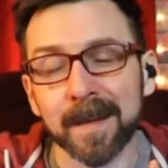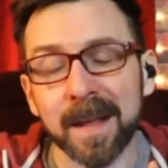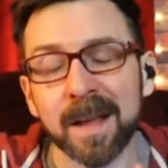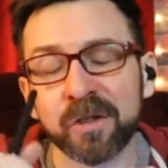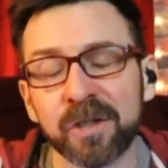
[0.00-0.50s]

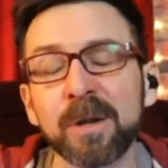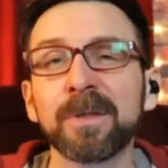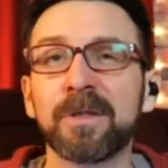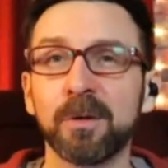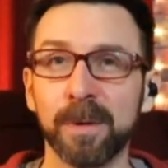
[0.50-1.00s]
She was
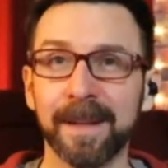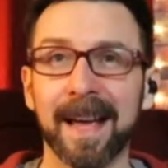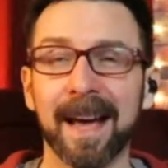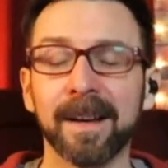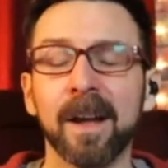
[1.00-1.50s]
doing
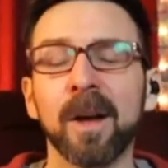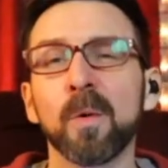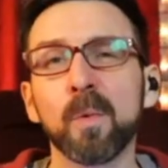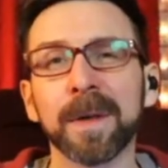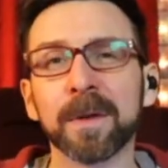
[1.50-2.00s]
that
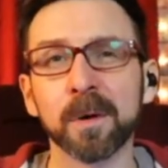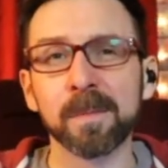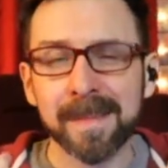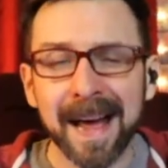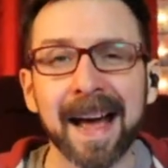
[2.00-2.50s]
with her
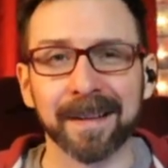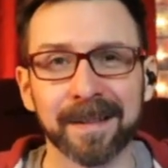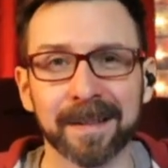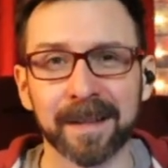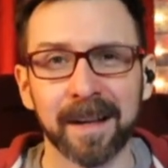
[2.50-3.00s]

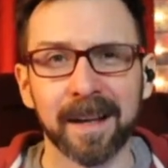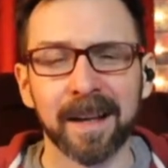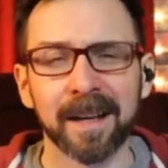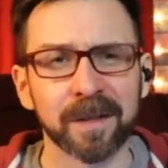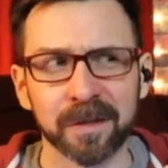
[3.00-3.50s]
mask.
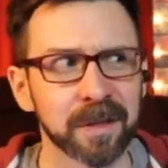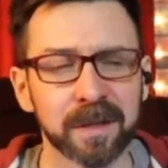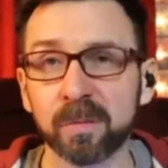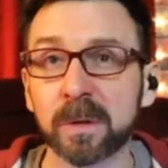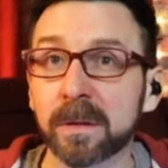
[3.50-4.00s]
It was like,
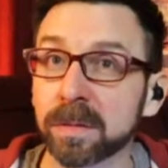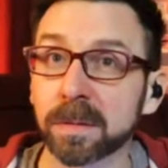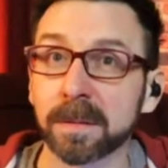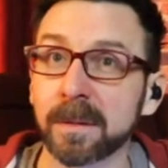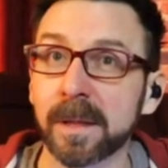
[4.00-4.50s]

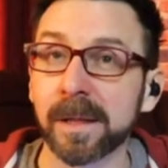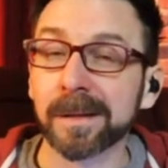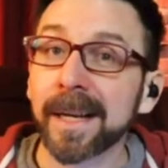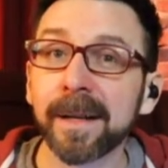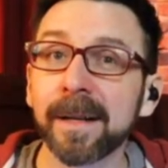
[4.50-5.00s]

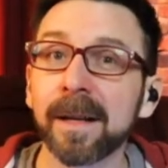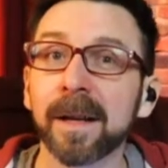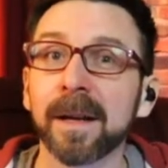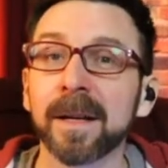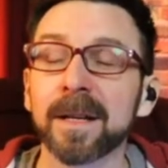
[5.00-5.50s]
lady,
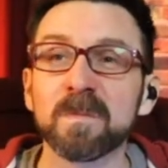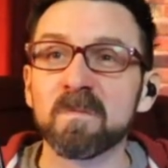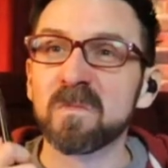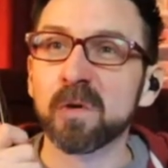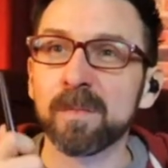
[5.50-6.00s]

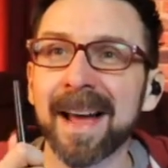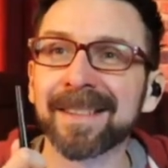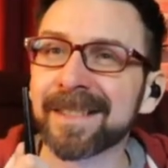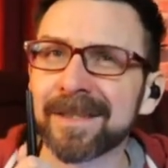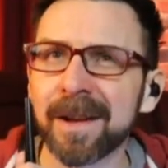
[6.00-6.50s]
your mask
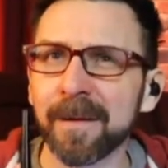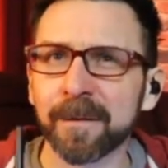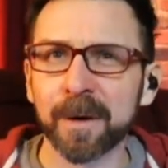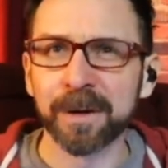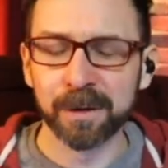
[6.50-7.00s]
is not in
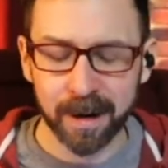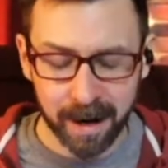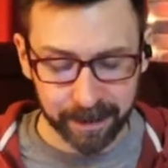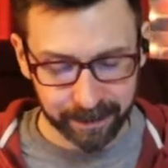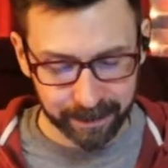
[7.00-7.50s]
front of your
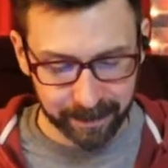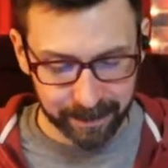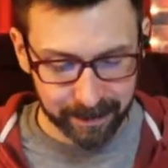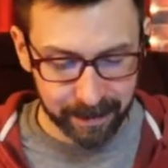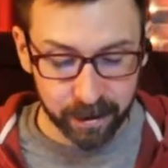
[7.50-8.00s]
eyes.
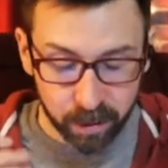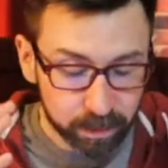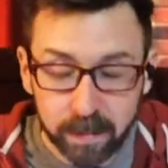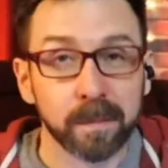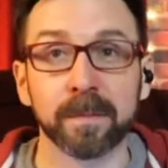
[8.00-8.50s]

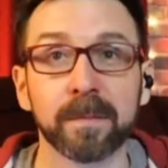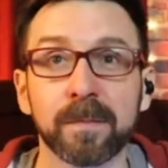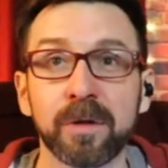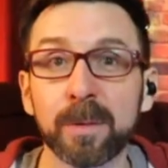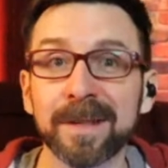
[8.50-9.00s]

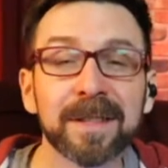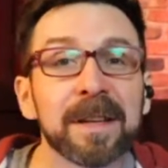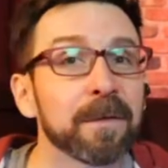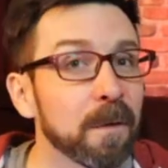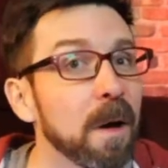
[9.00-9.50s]
You can see
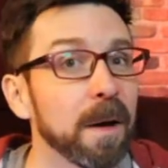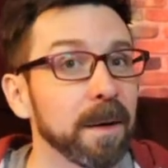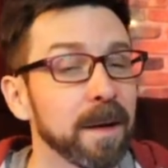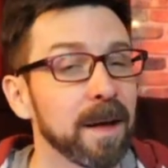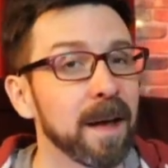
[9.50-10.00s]
fine.
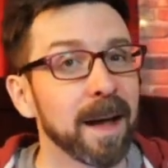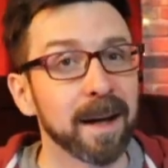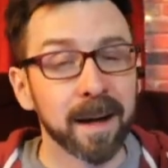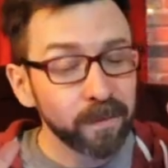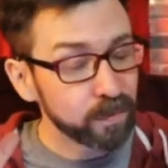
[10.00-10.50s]
And
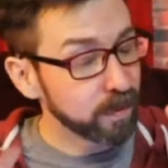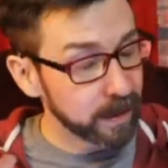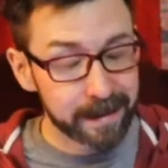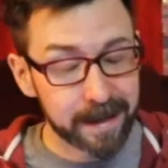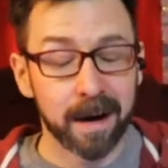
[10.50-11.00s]

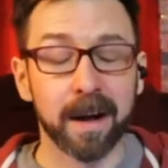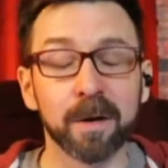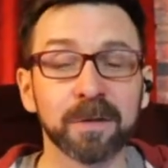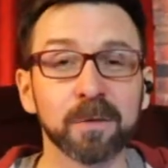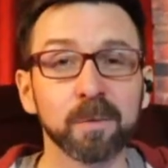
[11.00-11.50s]
I
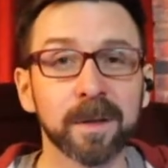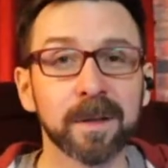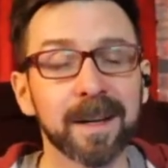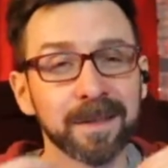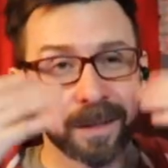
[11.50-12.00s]
also
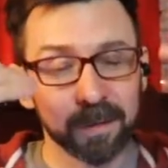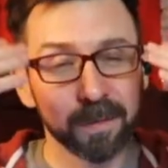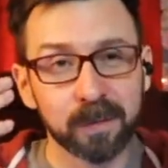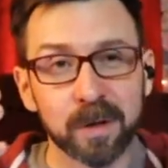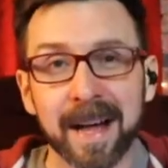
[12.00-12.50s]
realized like your
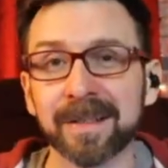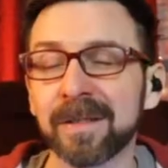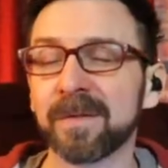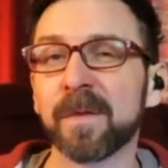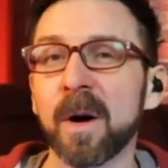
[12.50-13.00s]
glasses
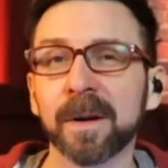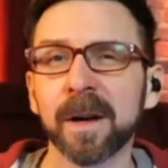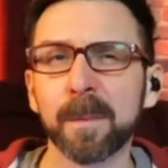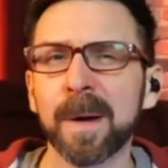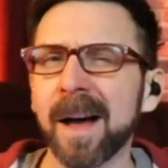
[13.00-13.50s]
fog
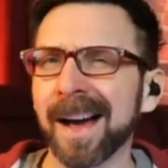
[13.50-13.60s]
up. I